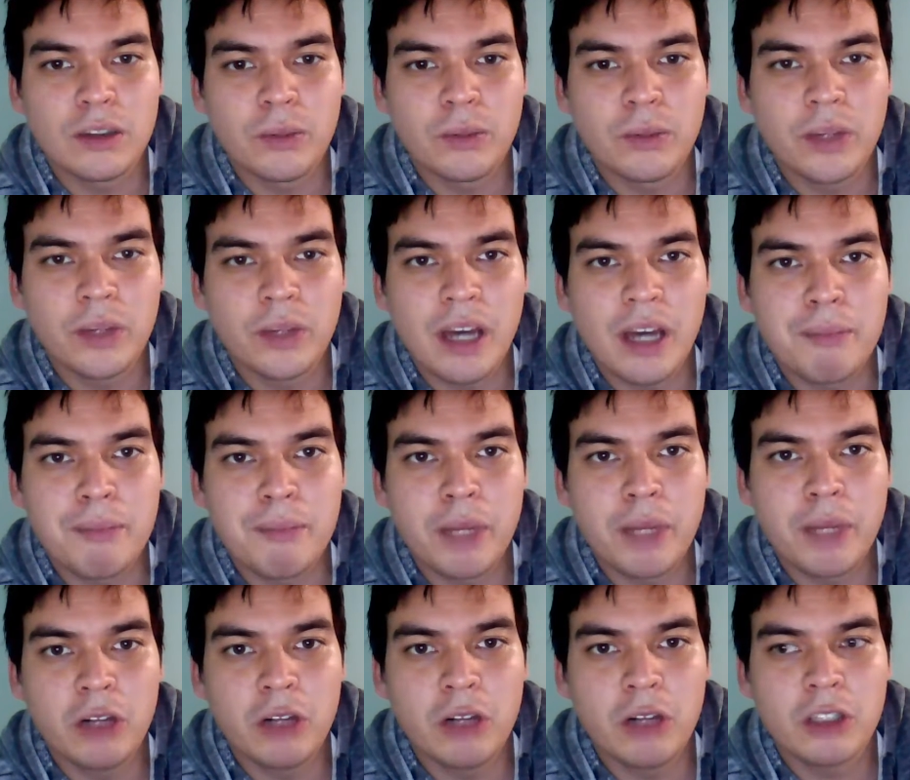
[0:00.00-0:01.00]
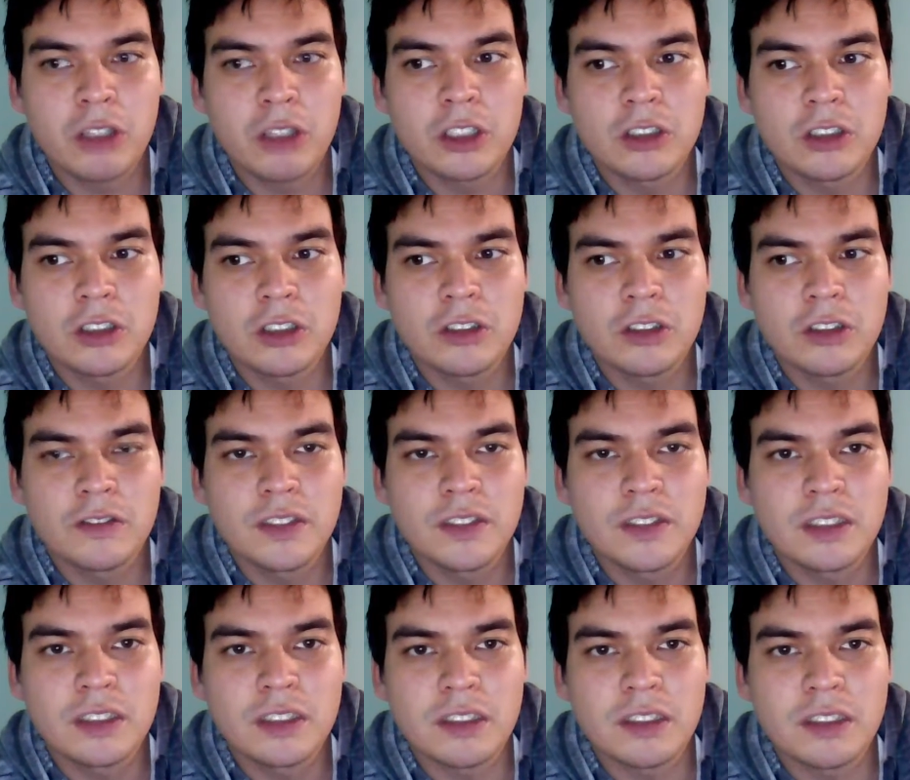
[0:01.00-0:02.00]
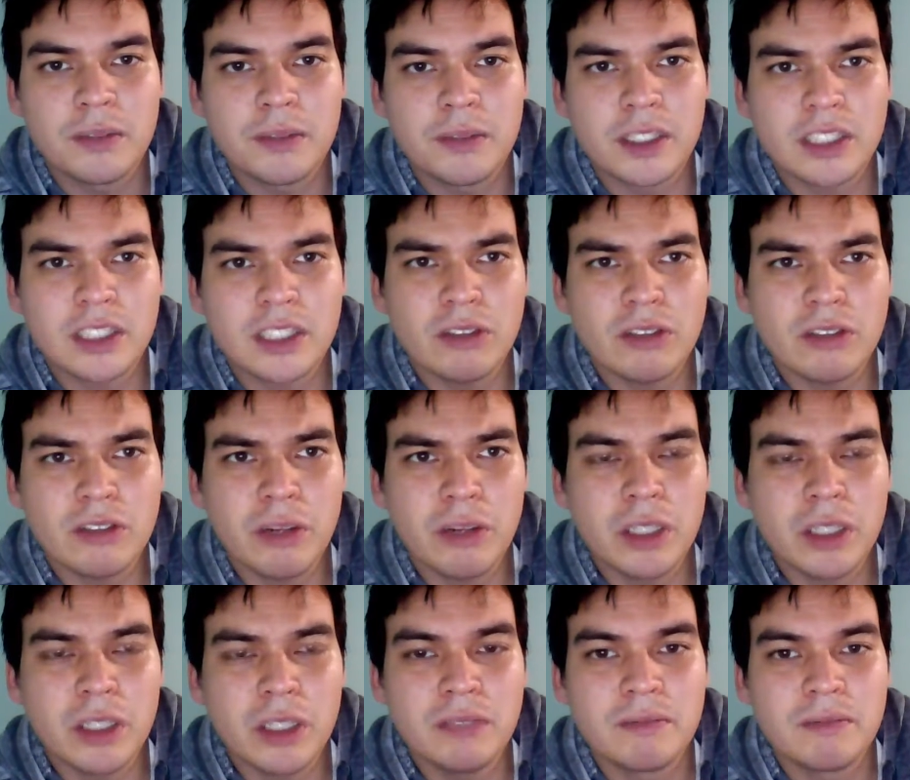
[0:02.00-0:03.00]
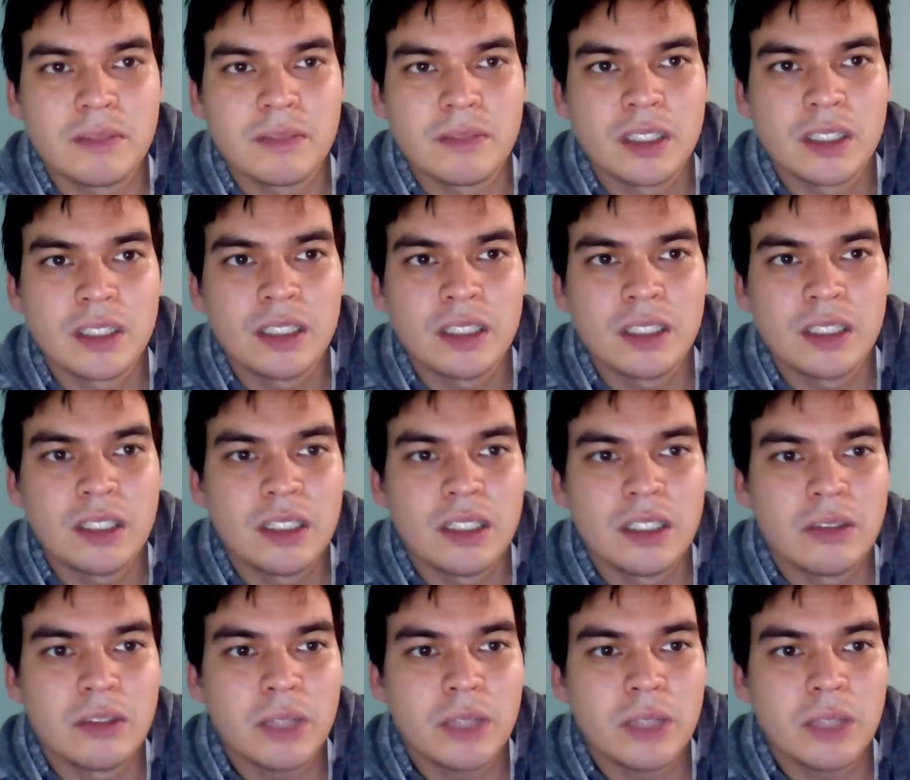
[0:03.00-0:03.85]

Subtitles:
We got bell curves. Is this the right one?